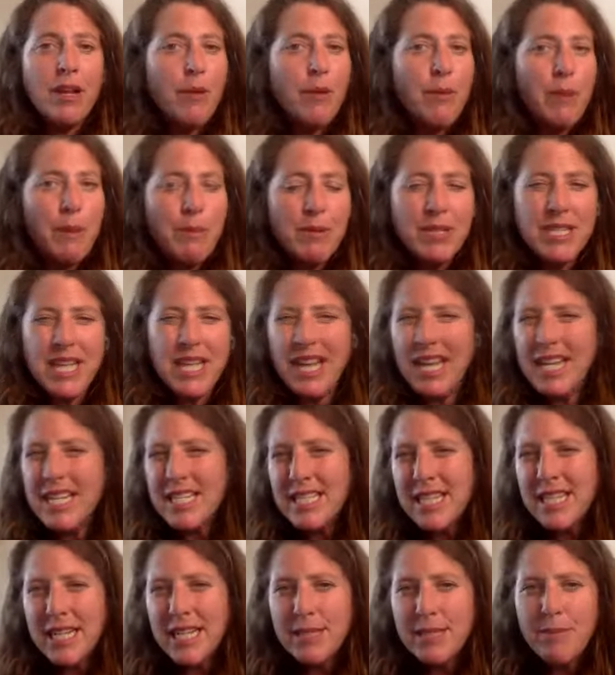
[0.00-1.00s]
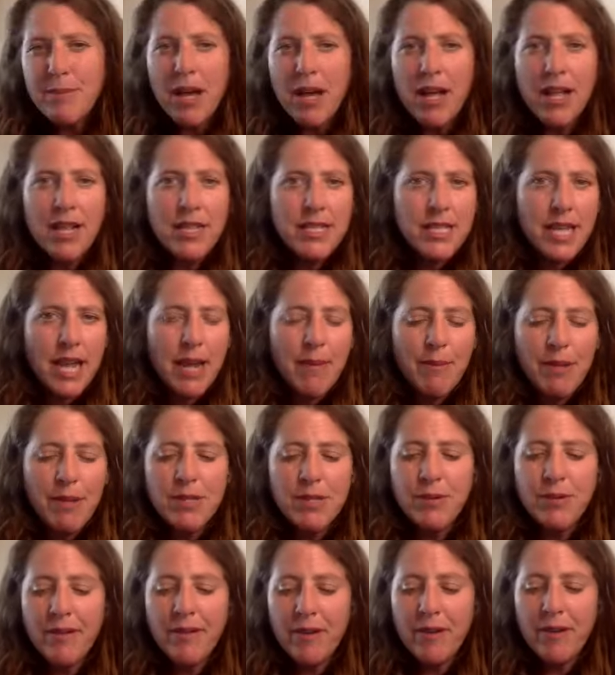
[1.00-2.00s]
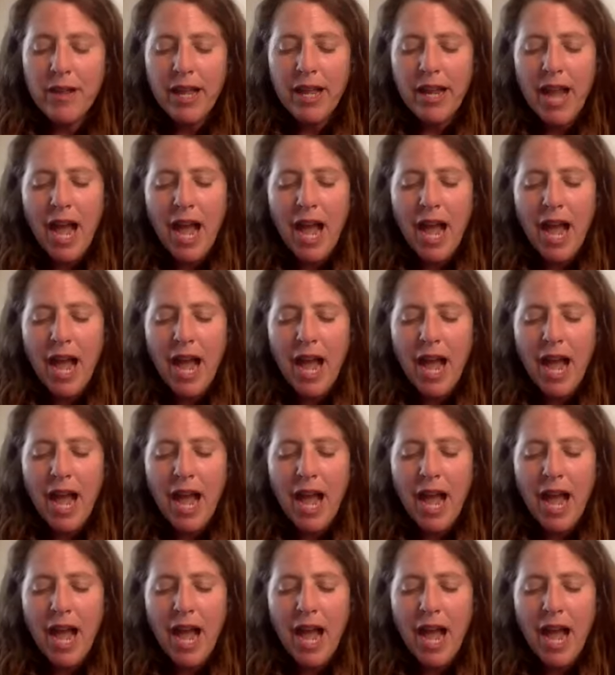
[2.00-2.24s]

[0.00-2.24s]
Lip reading: you know, people say like 6 months, 8 months, whatever.